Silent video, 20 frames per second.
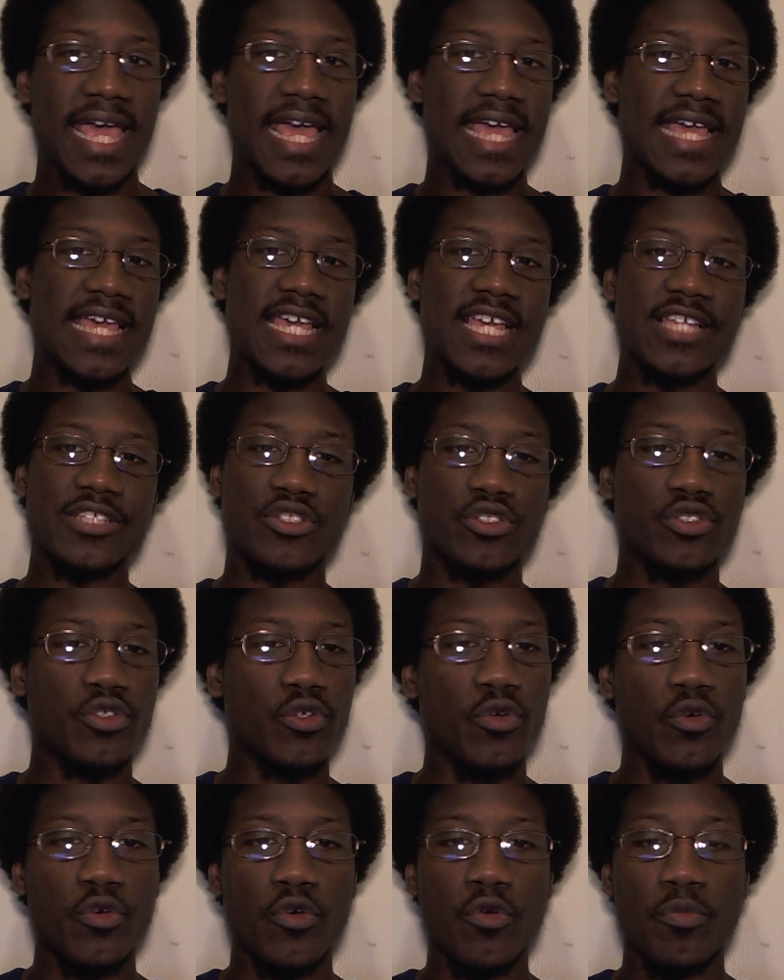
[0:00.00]
is
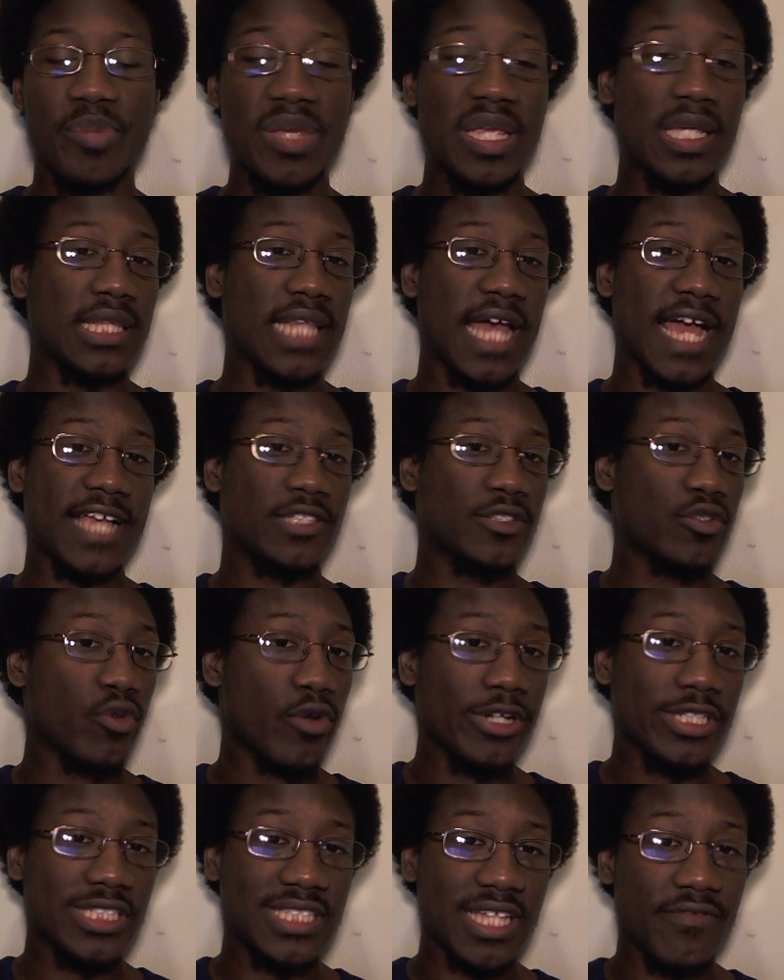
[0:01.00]
to be like
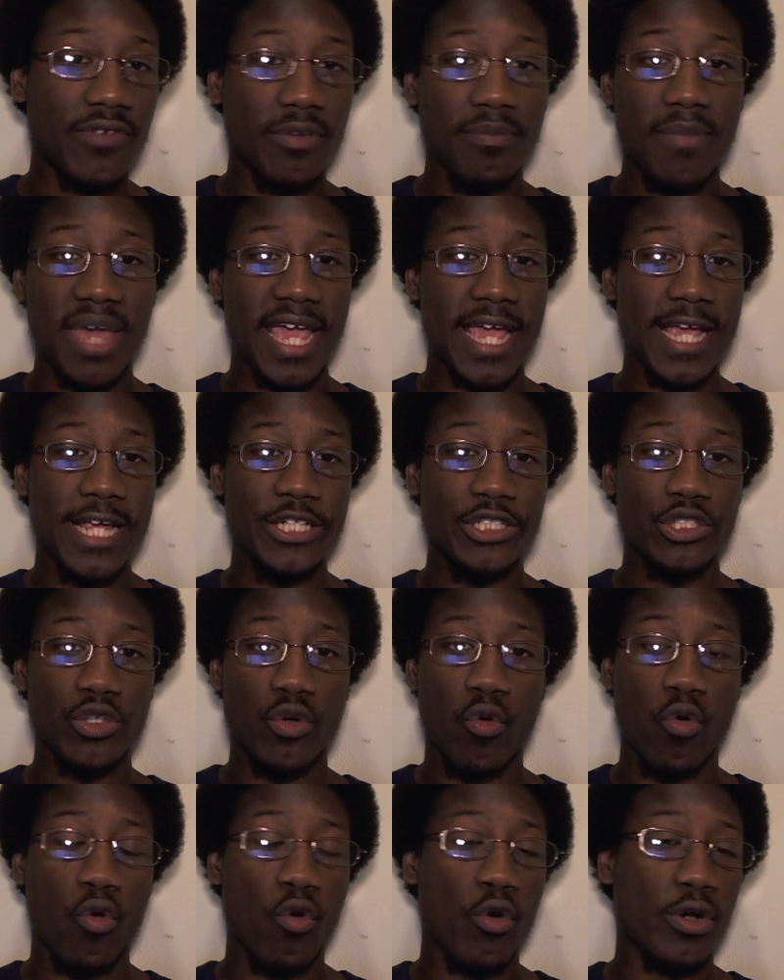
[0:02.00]
Sawyer Seven Mage
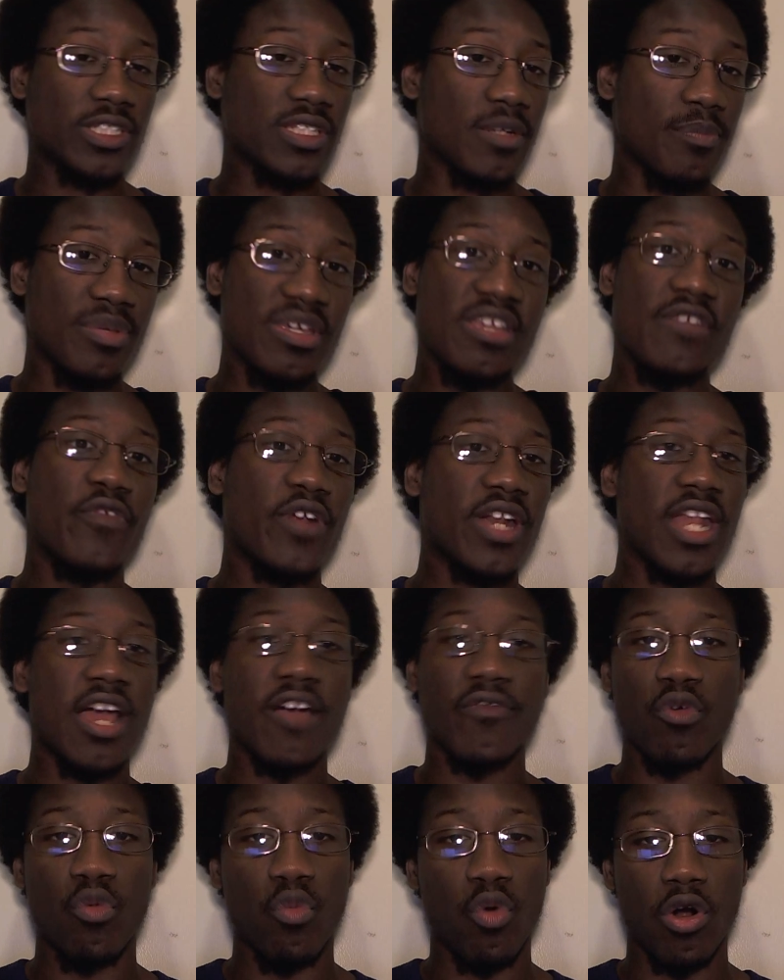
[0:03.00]
or to be for
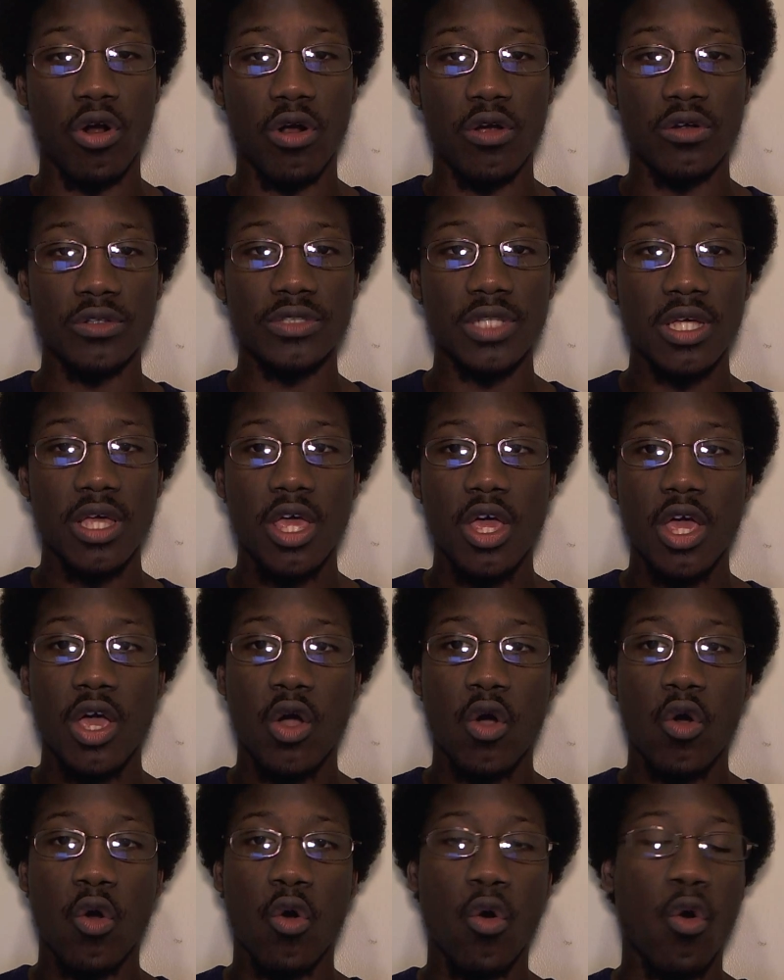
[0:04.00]
Neverworld
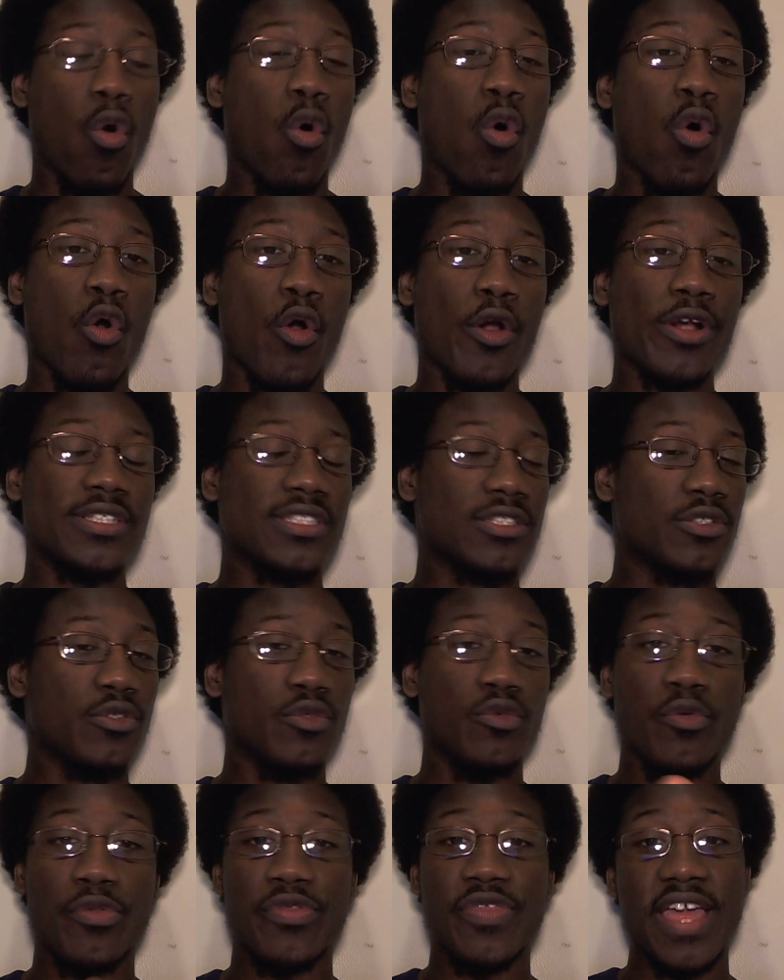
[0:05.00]
or
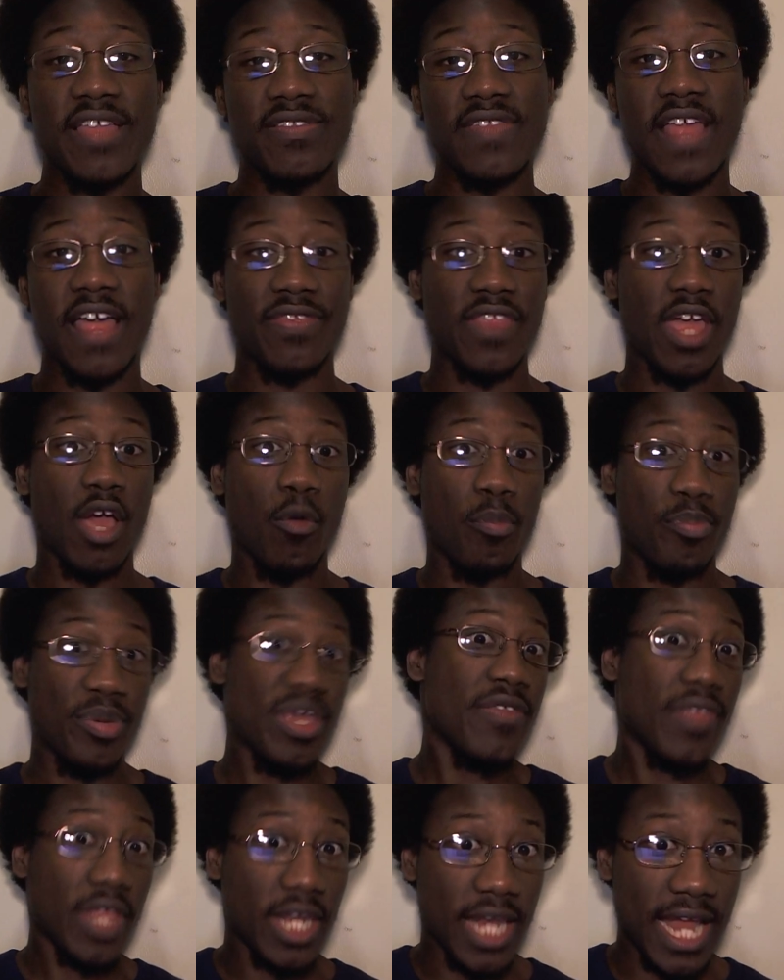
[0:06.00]
to think that they'll
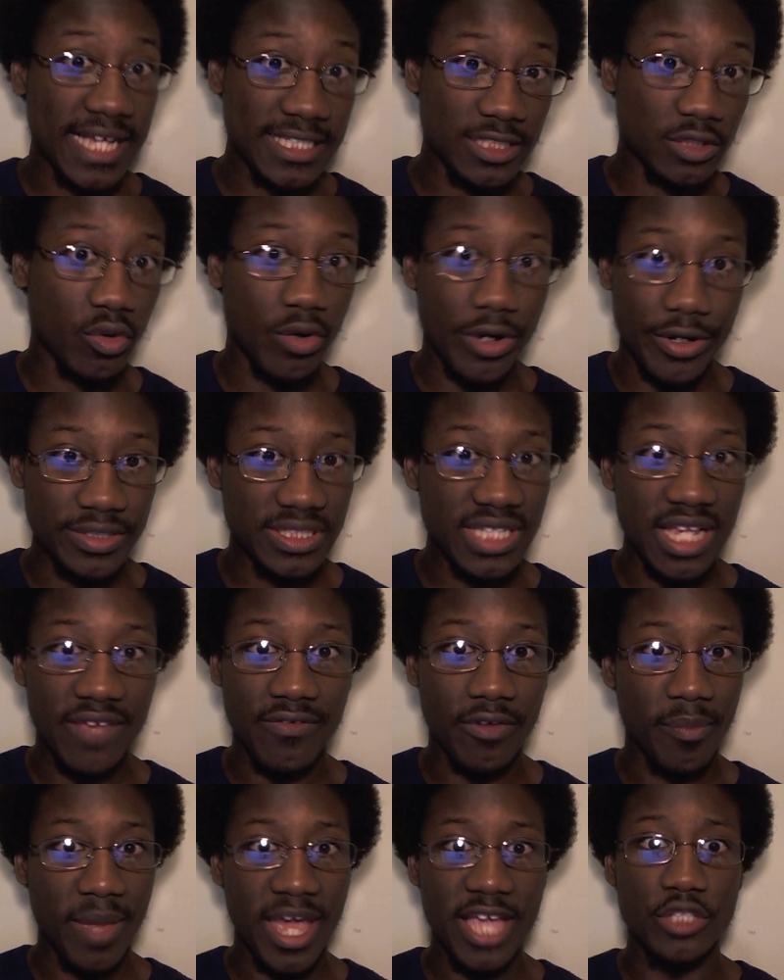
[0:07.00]
be the next Sawyer
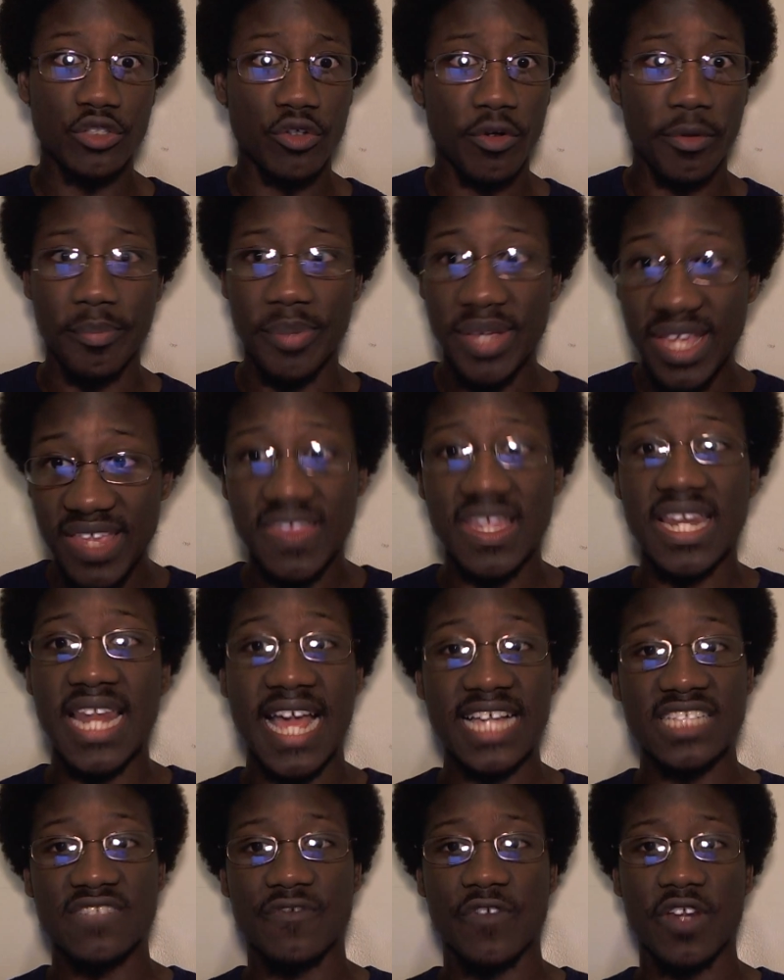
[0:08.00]
7 Major or be the
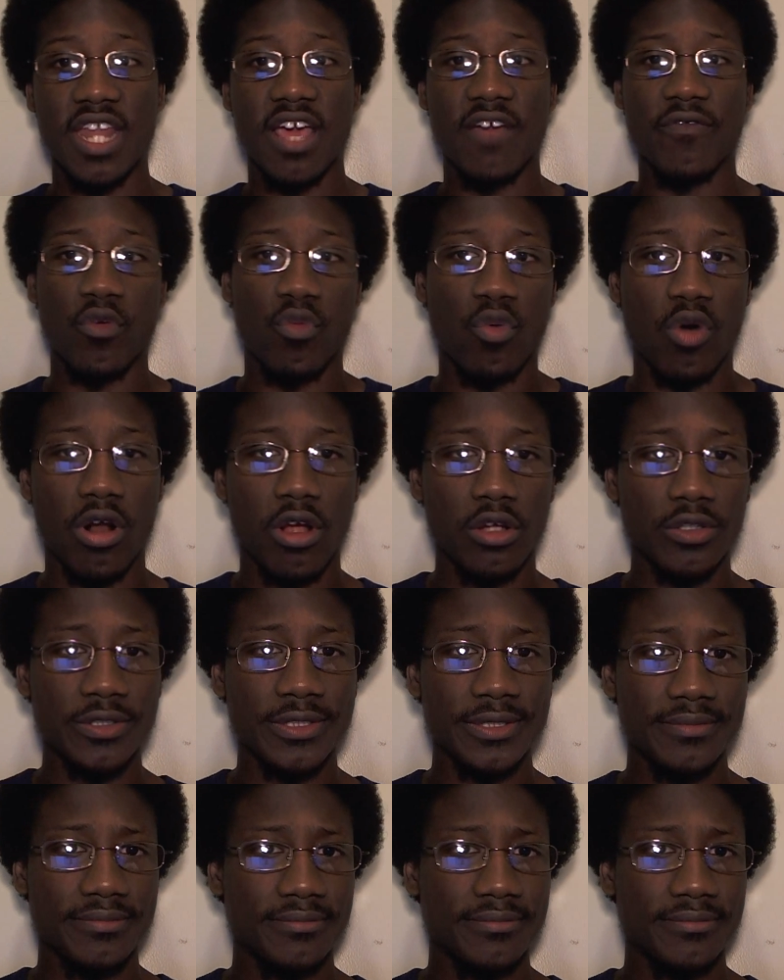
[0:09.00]
next For Neverworld,